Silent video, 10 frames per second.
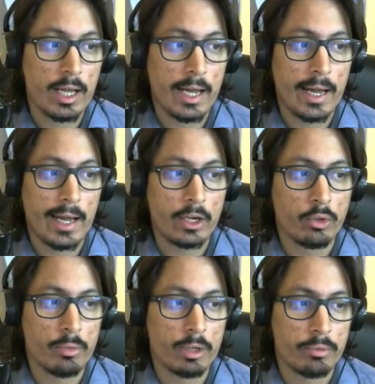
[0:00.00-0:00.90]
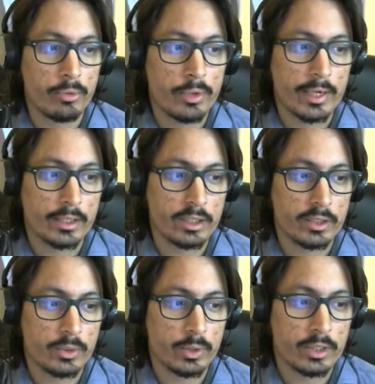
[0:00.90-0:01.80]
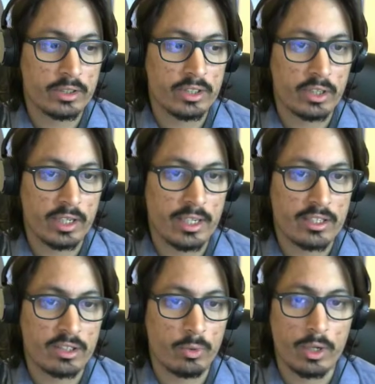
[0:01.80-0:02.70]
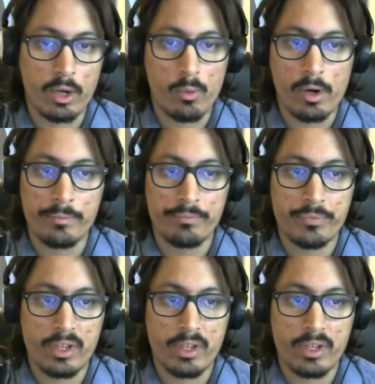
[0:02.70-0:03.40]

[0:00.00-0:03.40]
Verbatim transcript: and you might be reacting to it and say okay that's not what i want